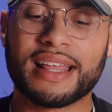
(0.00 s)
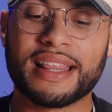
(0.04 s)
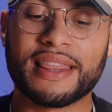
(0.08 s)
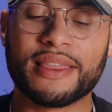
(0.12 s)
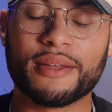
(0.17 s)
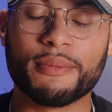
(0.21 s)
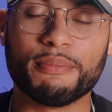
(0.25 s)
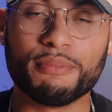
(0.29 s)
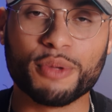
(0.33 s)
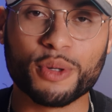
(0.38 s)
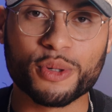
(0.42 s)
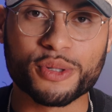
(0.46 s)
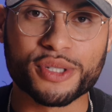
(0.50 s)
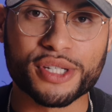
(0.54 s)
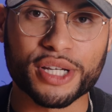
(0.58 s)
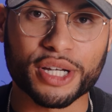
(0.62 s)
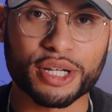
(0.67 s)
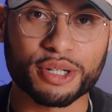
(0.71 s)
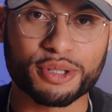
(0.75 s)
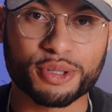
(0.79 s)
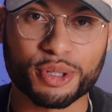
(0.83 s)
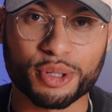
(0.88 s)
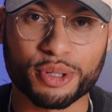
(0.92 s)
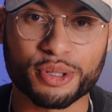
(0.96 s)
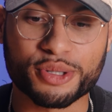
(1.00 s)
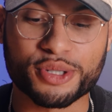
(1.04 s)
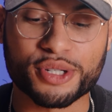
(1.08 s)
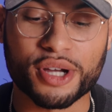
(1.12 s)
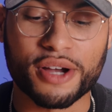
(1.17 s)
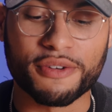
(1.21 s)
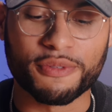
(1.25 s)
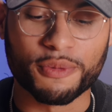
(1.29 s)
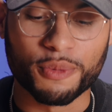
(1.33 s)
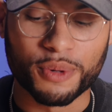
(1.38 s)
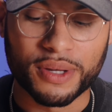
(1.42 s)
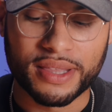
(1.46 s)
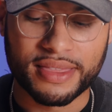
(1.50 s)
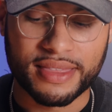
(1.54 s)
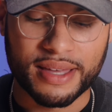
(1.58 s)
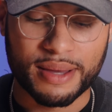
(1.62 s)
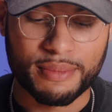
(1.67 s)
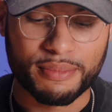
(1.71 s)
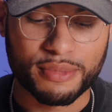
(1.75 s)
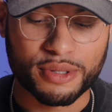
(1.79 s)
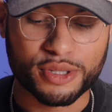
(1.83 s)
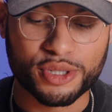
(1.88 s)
the music turns off with them.